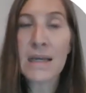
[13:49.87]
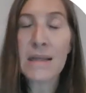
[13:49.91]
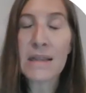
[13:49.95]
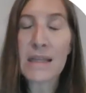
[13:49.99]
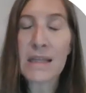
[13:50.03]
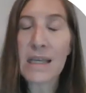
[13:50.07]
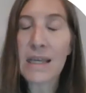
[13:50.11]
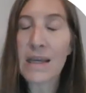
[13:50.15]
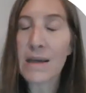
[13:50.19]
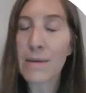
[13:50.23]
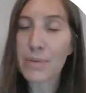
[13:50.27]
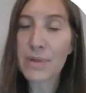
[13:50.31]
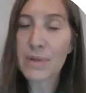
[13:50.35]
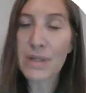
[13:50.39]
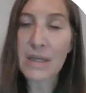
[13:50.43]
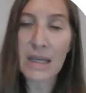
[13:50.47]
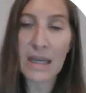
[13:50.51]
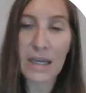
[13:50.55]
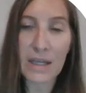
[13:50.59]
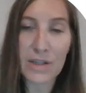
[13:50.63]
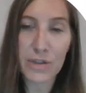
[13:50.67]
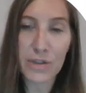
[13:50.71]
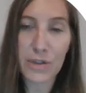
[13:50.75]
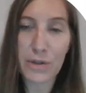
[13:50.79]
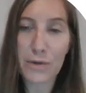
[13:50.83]
And the
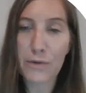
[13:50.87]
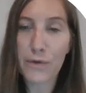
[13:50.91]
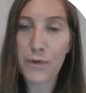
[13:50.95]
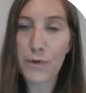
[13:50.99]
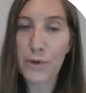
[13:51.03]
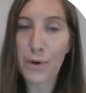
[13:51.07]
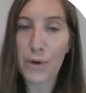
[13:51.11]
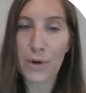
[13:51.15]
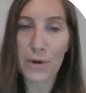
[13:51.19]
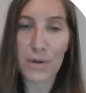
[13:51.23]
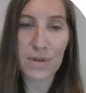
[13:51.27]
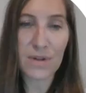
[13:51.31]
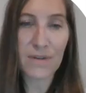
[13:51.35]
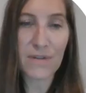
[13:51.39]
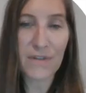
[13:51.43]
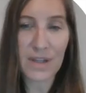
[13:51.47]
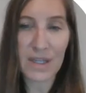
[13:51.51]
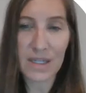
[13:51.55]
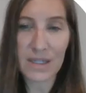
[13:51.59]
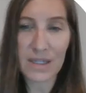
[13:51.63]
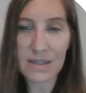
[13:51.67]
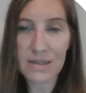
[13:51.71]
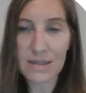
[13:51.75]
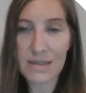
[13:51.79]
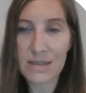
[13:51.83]
implication for all of
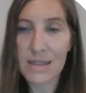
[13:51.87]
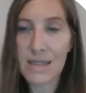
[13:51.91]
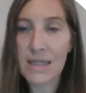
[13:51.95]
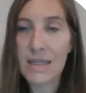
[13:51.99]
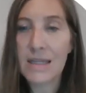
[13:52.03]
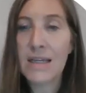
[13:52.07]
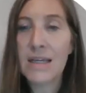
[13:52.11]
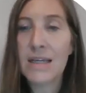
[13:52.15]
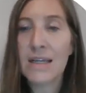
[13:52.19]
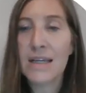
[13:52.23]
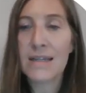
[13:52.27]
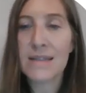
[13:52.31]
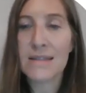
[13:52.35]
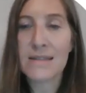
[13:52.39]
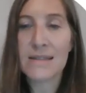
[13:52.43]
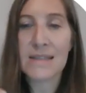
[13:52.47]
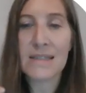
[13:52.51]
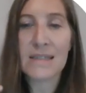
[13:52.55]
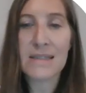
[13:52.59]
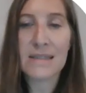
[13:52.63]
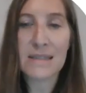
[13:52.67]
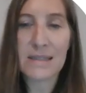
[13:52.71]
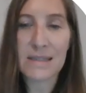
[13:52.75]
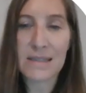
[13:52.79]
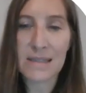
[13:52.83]
this is
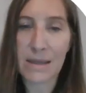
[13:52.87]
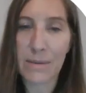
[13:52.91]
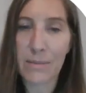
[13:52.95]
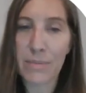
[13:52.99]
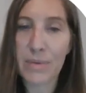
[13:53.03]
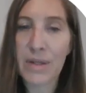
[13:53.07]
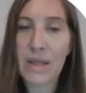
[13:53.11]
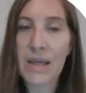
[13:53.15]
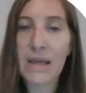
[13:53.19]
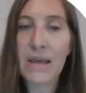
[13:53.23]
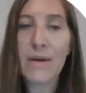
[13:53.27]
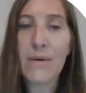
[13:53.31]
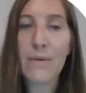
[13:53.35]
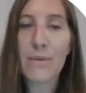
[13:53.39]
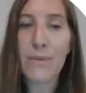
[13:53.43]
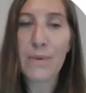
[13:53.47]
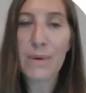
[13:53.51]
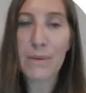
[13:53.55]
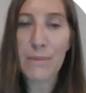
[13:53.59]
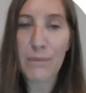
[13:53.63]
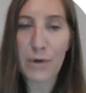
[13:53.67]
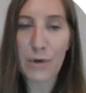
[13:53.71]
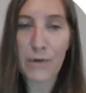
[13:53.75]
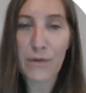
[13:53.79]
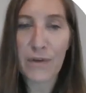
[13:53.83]
that simply
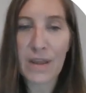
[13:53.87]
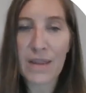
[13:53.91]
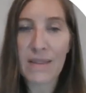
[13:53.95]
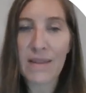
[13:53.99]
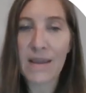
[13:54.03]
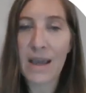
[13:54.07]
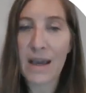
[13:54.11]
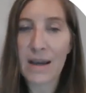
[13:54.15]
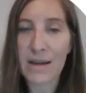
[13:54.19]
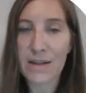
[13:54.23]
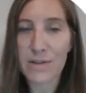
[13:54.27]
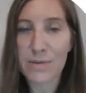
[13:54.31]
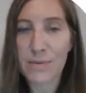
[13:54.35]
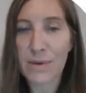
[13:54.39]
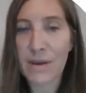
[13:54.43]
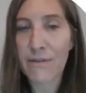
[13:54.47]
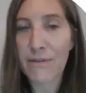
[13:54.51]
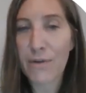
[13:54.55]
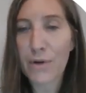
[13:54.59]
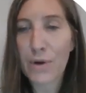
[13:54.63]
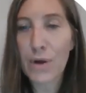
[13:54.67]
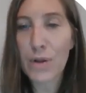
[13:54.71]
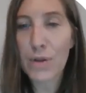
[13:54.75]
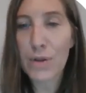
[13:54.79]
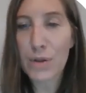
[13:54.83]
removing the
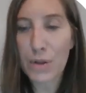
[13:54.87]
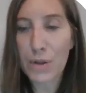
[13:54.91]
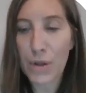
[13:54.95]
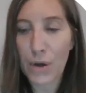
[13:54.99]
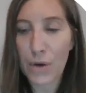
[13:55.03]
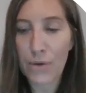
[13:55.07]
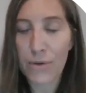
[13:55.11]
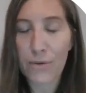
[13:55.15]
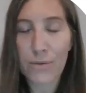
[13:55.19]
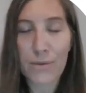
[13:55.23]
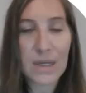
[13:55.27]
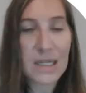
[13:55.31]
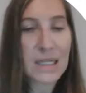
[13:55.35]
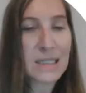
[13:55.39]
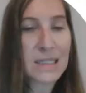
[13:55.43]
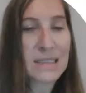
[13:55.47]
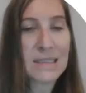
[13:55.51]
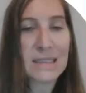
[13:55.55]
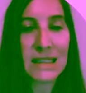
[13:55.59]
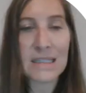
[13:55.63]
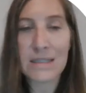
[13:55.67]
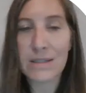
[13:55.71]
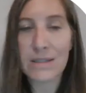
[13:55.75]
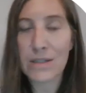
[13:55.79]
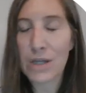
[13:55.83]
X-WAIVER alone
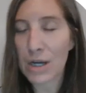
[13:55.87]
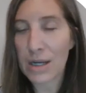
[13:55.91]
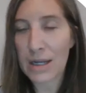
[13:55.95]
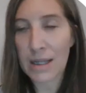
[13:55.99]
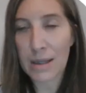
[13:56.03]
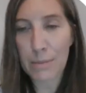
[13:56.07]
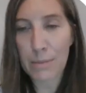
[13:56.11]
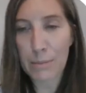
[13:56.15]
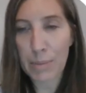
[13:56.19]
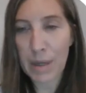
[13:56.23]
did not